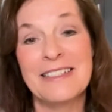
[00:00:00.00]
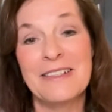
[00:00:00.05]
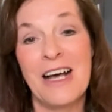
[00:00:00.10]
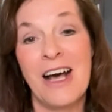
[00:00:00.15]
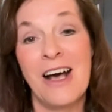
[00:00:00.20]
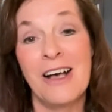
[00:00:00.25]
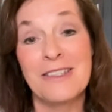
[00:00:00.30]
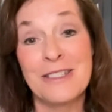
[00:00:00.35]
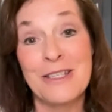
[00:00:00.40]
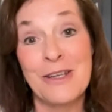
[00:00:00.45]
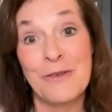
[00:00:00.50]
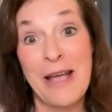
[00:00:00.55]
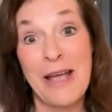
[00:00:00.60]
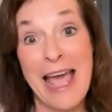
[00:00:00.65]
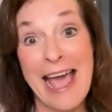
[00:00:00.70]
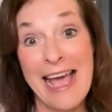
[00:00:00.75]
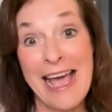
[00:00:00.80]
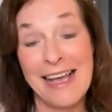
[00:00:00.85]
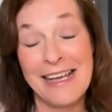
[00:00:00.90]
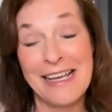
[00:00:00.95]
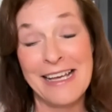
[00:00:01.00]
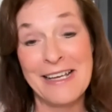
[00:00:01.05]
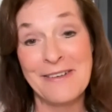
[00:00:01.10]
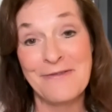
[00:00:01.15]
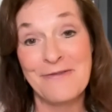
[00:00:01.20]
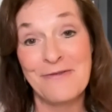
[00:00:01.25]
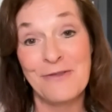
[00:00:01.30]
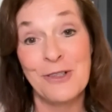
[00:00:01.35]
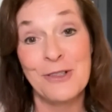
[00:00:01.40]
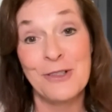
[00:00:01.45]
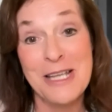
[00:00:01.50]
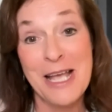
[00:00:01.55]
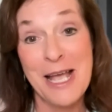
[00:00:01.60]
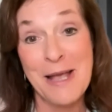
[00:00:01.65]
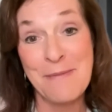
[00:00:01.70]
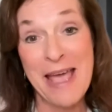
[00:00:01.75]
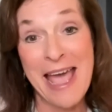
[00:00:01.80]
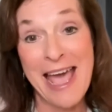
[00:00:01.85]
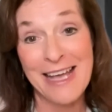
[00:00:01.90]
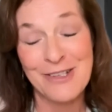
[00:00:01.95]
also a
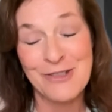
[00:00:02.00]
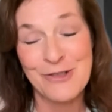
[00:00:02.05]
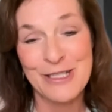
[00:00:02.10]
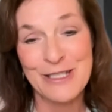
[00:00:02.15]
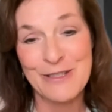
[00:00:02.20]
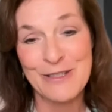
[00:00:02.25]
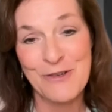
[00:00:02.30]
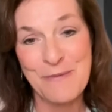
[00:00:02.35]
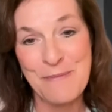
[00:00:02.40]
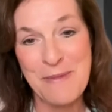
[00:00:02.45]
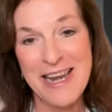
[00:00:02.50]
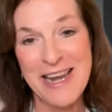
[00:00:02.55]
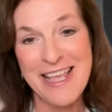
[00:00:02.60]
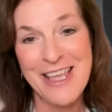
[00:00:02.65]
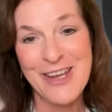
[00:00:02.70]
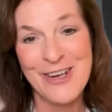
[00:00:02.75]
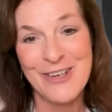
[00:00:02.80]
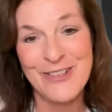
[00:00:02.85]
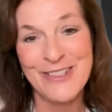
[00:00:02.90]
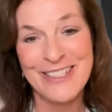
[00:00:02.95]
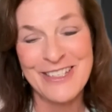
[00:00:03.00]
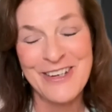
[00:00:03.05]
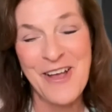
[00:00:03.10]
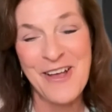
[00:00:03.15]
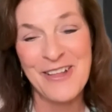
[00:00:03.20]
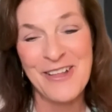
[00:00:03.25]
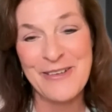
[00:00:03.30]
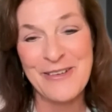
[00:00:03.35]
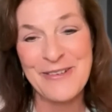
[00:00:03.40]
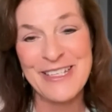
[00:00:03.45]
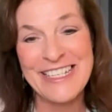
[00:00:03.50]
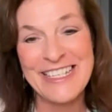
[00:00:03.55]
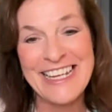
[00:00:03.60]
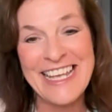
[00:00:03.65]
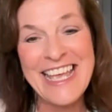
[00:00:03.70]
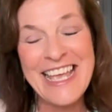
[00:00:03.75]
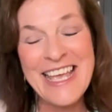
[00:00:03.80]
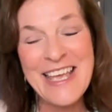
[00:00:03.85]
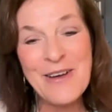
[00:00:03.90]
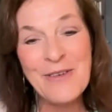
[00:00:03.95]
full-time actress for many years in Hollywood
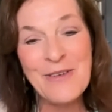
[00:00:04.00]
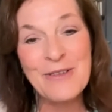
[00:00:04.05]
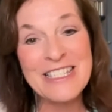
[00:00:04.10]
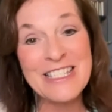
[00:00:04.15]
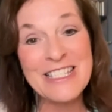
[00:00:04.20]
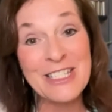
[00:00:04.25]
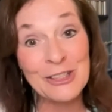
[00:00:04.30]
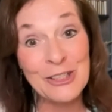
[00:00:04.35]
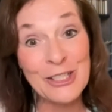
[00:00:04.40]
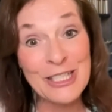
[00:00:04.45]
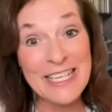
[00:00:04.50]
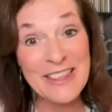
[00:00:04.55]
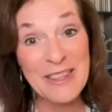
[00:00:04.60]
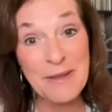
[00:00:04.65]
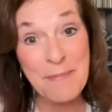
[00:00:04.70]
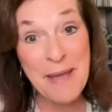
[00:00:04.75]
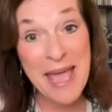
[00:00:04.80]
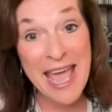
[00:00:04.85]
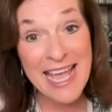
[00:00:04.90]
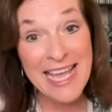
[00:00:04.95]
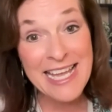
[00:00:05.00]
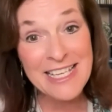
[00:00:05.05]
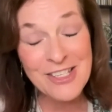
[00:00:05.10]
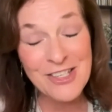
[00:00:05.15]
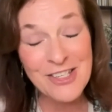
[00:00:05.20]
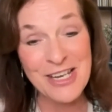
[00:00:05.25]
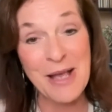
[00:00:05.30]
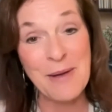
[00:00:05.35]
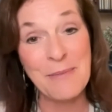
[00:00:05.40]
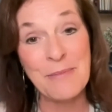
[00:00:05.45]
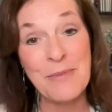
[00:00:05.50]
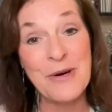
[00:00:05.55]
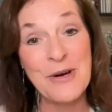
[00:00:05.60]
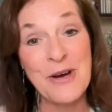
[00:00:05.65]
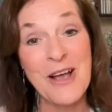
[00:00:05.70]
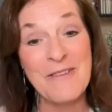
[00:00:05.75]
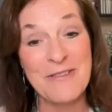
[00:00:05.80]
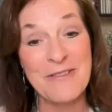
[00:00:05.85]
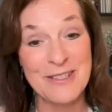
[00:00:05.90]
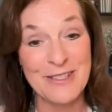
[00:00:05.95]
was to look at the page number
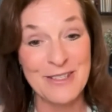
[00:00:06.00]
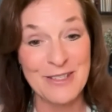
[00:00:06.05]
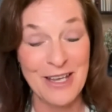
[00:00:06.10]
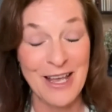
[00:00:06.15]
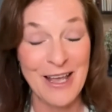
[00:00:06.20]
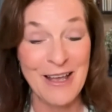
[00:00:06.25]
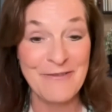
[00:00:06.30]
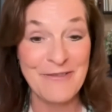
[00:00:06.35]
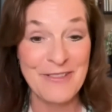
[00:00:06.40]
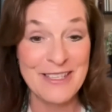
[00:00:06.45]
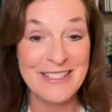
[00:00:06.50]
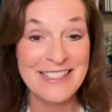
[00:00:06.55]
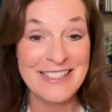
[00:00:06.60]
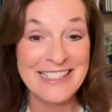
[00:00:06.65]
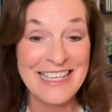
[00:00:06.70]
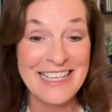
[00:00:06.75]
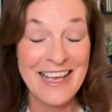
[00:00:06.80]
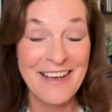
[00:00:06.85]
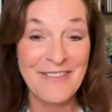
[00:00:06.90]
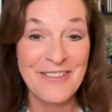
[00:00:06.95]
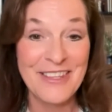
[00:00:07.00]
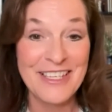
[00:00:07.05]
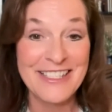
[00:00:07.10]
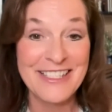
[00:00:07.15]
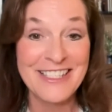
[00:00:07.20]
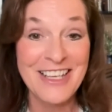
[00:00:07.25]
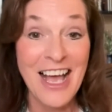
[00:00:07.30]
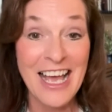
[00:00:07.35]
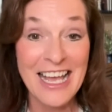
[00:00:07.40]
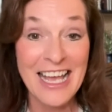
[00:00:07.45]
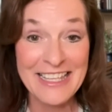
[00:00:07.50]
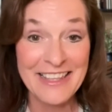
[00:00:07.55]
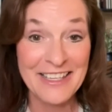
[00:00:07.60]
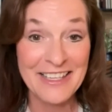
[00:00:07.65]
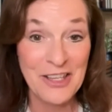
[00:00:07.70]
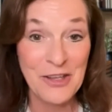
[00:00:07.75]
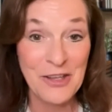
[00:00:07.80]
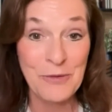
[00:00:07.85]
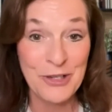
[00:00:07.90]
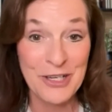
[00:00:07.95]
of the side
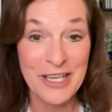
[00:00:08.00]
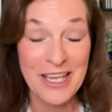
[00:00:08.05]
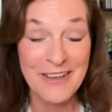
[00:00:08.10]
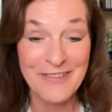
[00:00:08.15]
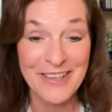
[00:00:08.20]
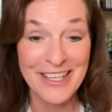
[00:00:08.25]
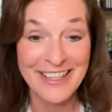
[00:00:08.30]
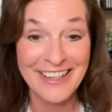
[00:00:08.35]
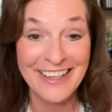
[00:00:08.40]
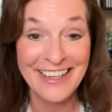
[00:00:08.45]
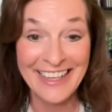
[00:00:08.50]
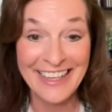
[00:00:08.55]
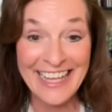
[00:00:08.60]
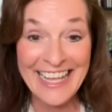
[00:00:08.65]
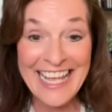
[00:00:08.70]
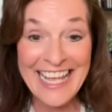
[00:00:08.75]
that you were given.